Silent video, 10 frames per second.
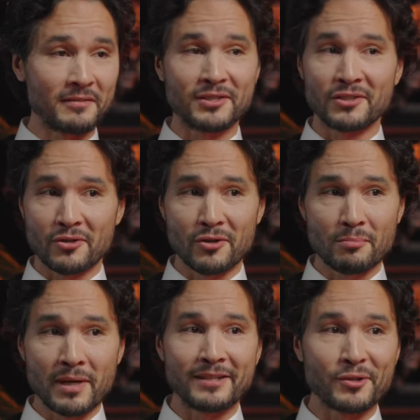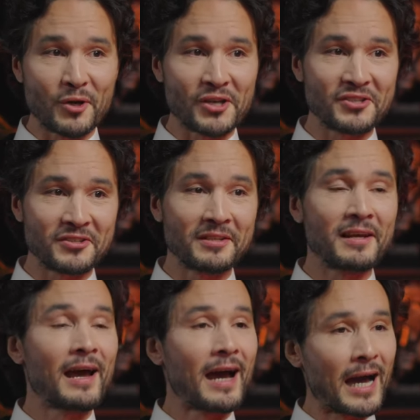After all, by education,
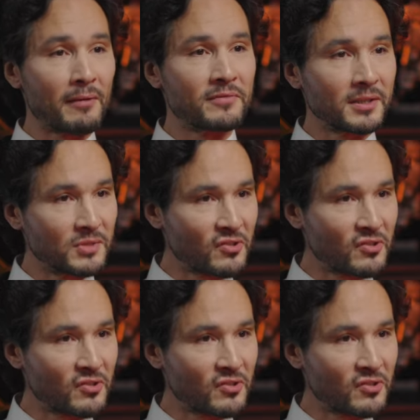I'm film